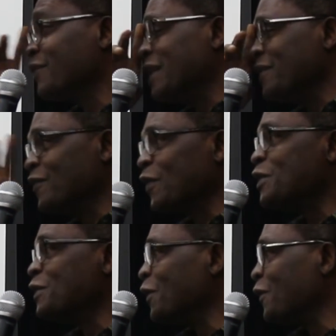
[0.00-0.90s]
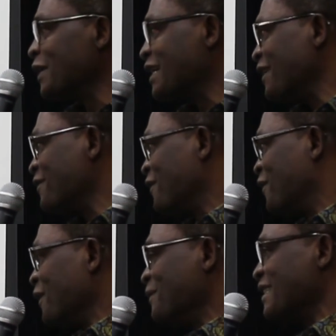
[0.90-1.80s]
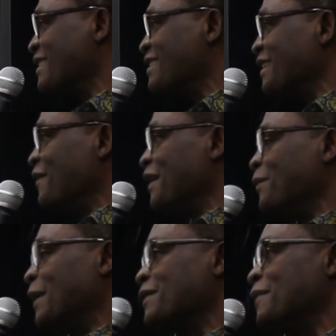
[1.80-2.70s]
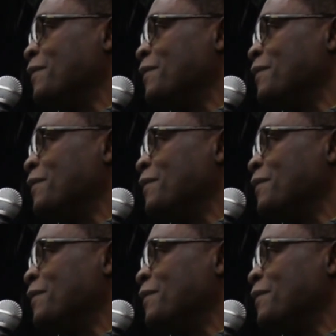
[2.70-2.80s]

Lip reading: when you vote no, we can't reform the system very much.